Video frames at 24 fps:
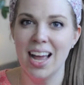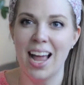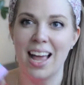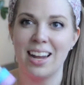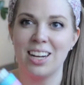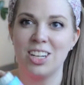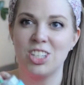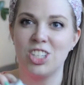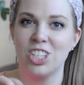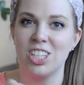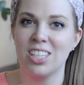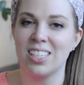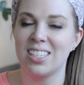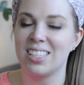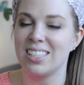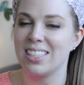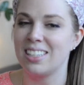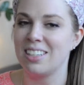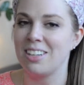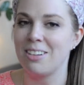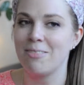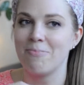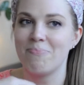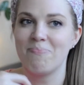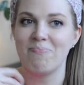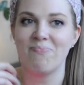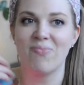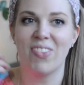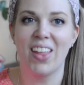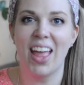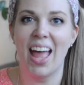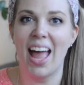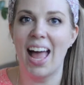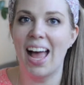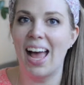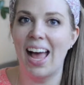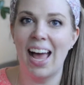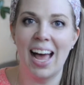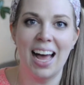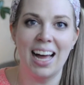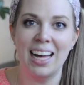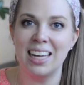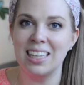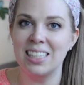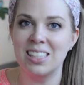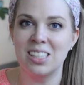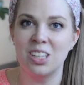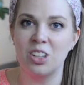and it just
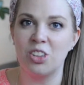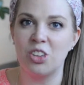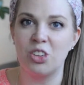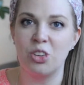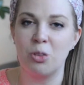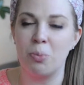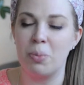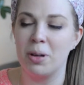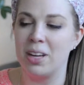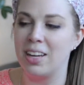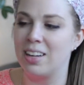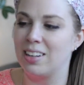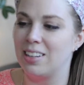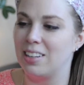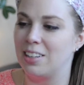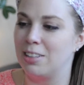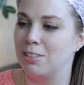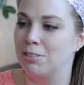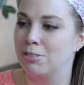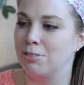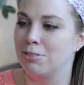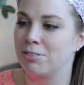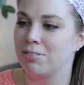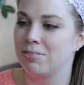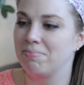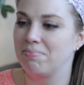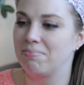adds a little bit of